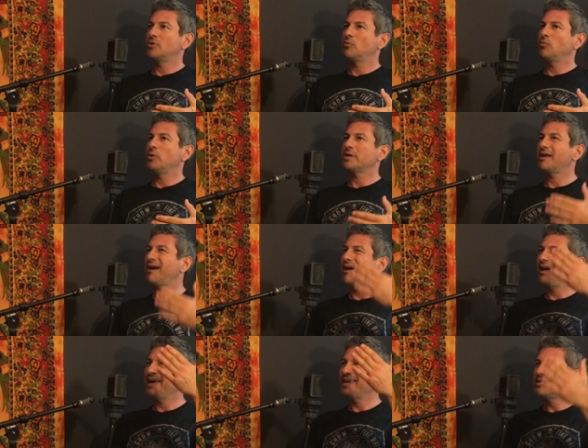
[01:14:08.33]
what
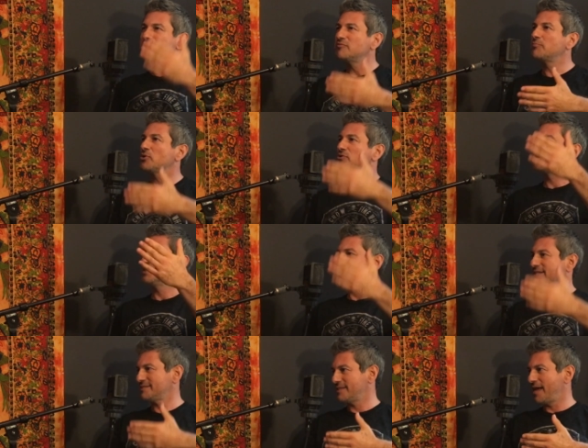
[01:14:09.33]
kind of person
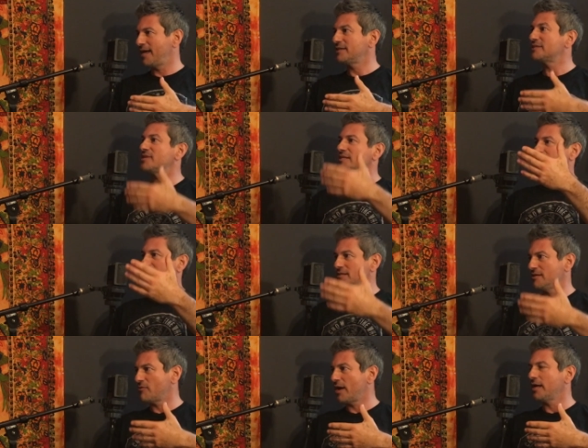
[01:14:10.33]
is that? That's
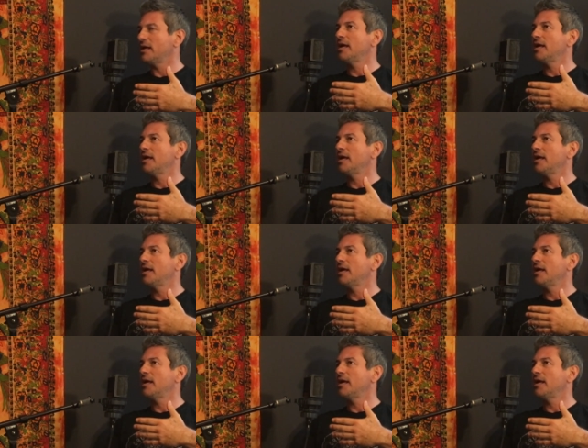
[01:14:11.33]
identity, right?